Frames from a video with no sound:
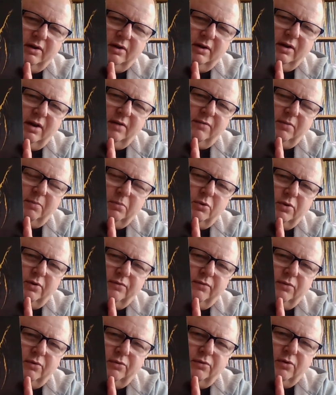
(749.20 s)
He never put a
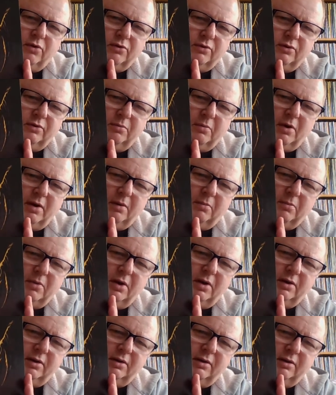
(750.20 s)
foot wrong to my
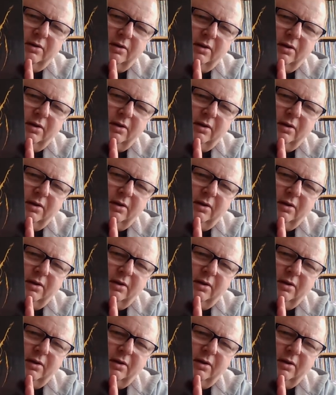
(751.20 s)
mind.